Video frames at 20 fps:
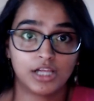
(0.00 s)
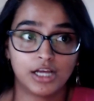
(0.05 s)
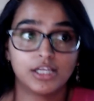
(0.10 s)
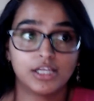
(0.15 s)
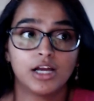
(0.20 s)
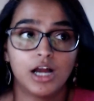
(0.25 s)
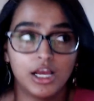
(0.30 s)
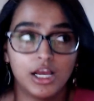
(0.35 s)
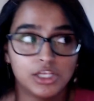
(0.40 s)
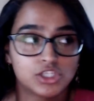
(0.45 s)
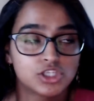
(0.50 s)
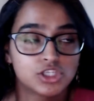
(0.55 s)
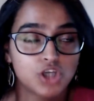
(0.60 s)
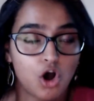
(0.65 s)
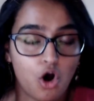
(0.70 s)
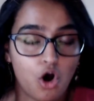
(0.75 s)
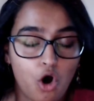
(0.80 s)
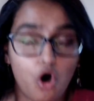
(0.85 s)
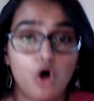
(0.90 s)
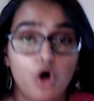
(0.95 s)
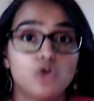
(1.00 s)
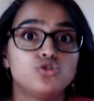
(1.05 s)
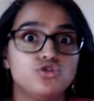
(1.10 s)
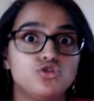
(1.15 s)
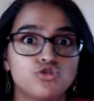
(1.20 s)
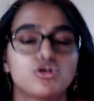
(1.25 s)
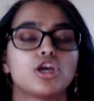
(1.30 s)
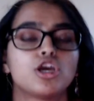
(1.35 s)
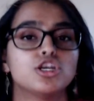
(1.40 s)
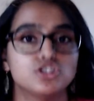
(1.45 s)
It's all you
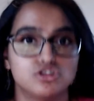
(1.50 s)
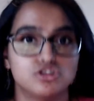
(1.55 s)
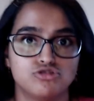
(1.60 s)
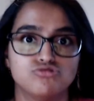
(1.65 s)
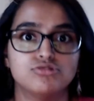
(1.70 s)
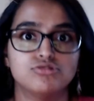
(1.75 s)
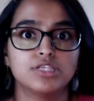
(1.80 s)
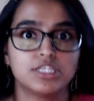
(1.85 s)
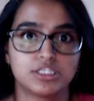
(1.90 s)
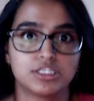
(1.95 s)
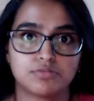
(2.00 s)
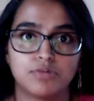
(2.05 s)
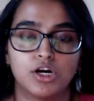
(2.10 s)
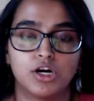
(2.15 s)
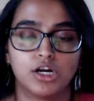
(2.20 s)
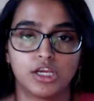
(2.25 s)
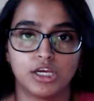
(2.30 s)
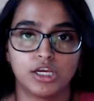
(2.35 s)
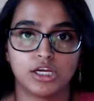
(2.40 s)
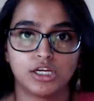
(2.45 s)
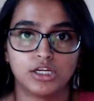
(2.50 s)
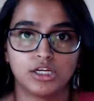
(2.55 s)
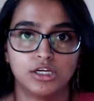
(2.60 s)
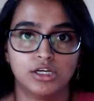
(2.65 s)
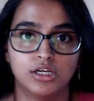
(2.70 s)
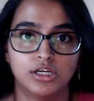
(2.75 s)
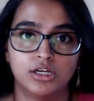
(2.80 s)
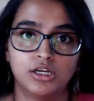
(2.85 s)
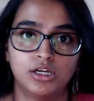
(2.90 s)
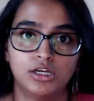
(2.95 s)
can do in this market,
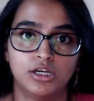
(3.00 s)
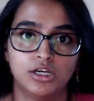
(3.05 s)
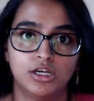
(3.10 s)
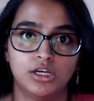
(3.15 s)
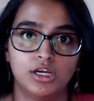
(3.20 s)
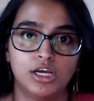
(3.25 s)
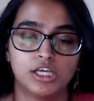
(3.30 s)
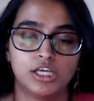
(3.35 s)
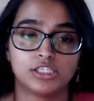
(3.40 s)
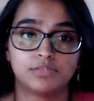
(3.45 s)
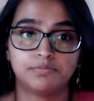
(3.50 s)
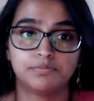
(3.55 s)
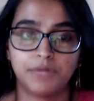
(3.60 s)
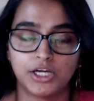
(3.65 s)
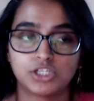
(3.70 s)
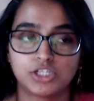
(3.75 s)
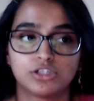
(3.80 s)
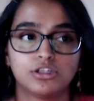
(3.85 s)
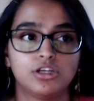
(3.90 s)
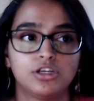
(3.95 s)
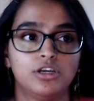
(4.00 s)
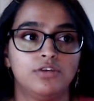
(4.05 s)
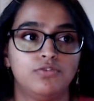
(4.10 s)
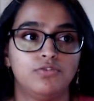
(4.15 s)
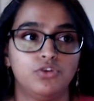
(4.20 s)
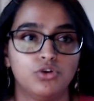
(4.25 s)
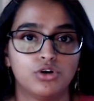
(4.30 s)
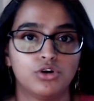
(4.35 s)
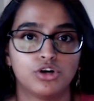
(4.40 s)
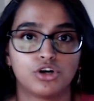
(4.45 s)
especially if
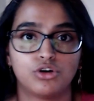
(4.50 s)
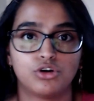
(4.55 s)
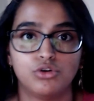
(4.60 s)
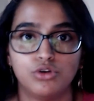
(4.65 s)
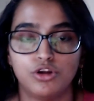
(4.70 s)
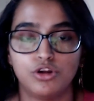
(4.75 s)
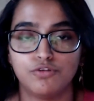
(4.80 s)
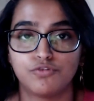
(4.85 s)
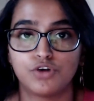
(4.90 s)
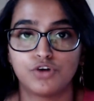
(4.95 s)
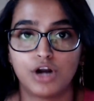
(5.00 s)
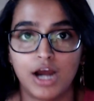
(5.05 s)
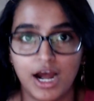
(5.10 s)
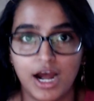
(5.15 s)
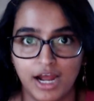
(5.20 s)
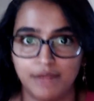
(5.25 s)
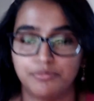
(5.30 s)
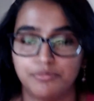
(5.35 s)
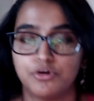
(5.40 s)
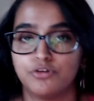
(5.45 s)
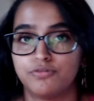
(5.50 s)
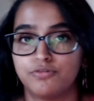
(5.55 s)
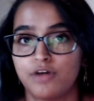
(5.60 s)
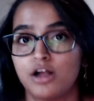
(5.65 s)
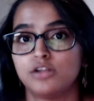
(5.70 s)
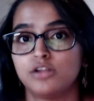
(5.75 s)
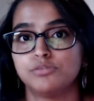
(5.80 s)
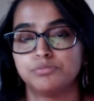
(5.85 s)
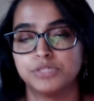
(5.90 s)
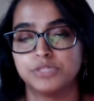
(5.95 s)
you are recruiting for high
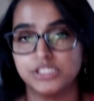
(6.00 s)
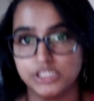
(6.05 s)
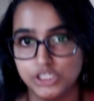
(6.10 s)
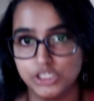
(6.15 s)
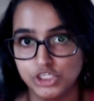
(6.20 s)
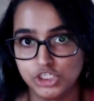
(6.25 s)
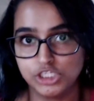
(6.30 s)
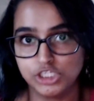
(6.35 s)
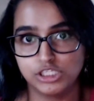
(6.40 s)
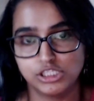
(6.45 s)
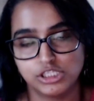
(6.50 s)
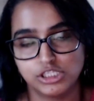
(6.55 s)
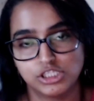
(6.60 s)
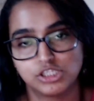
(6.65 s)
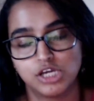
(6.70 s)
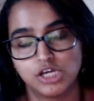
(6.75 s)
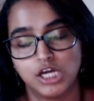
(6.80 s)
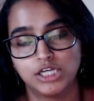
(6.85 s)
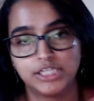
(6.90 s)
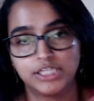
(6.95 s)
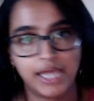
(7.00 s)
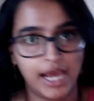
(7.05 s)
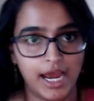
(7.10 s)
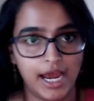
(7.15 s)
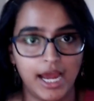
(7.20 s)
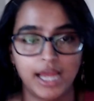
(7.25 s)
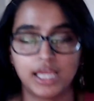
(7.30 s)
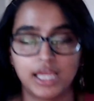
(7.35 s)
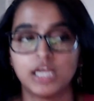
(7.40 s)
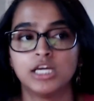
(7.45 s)
profile positions,
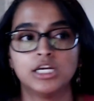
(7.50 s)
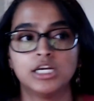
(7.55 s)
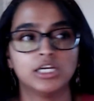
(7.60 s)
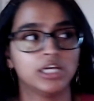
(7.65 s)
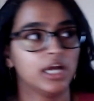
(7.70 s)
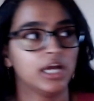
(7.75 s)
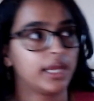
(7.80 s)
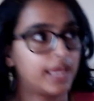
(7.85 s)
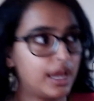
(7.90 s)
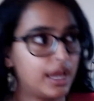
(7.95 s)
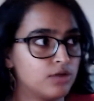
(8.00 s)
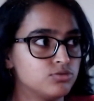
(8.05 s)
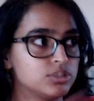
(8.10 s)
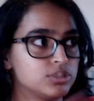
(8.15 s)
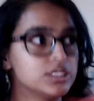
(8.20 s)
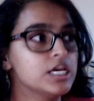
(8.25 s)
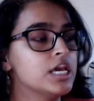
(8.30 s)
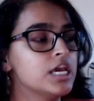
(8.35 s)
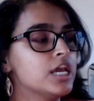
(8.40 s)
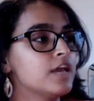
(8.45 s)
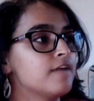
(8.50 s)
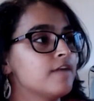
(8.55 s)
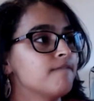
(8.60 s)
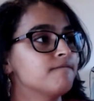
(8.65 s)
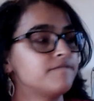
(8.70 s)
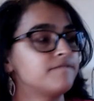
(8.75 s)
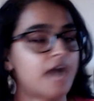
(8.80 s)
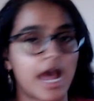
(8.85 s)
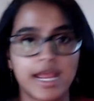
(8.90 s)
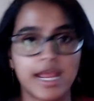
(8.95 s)
tech, accounting,
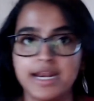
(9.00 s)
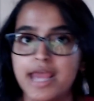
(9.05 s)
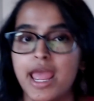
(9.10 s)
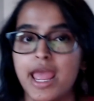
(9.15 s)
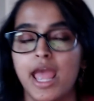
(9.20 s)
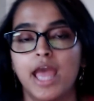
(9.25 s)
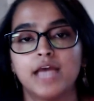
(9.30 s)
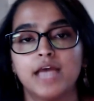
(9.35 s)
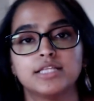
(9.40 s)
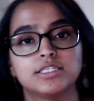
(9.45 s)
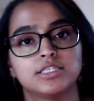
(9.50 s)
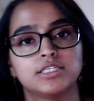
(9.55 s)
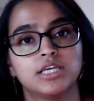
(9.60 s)
finance,